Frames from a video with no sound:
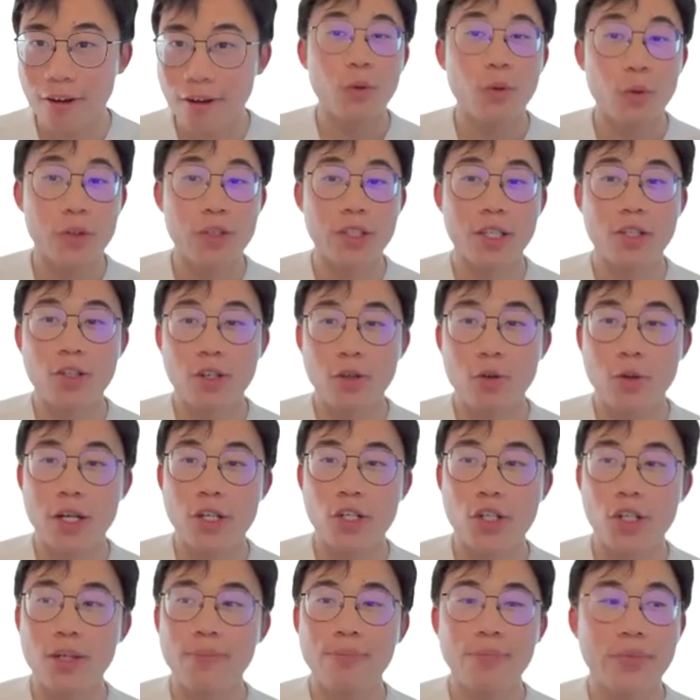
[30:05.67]
With such a
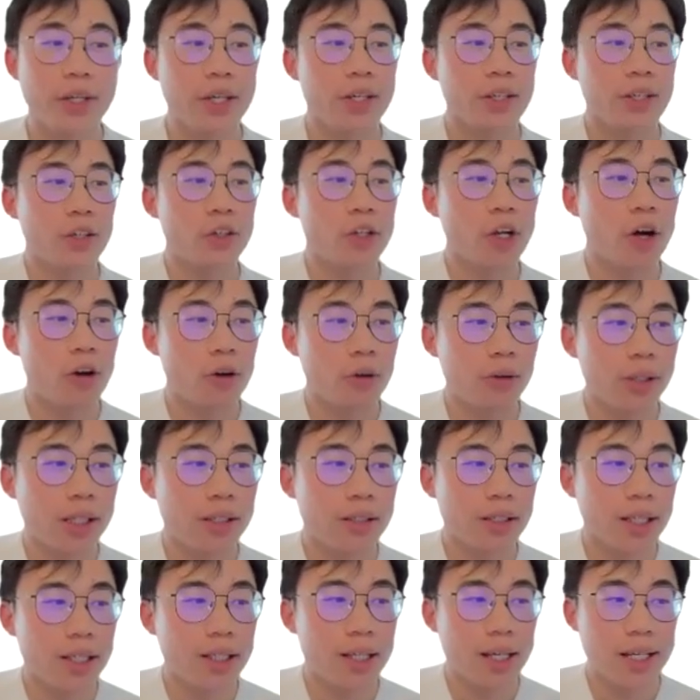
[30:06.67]
question, you not only
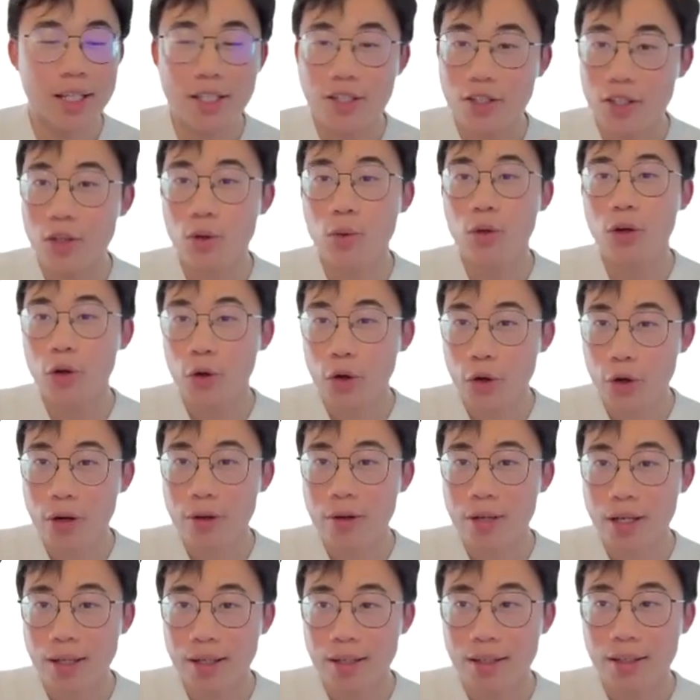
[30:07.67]
need a SQL
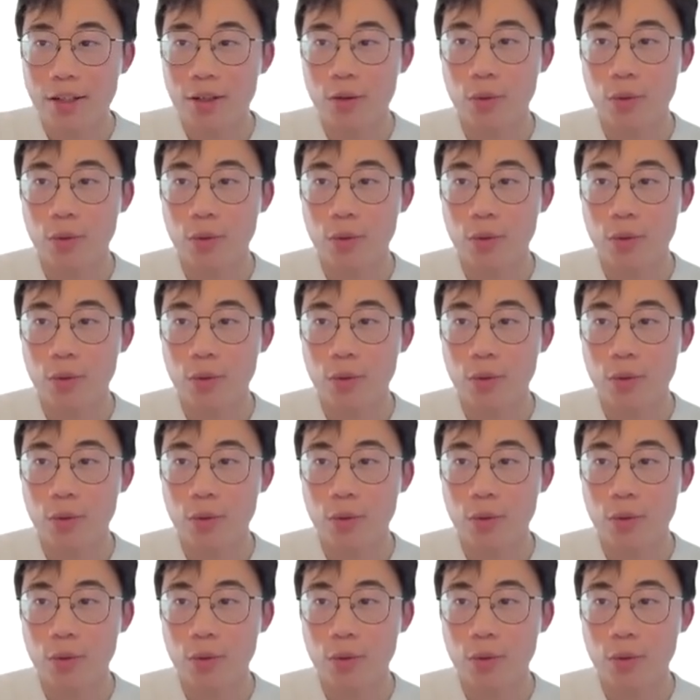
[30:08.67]
query,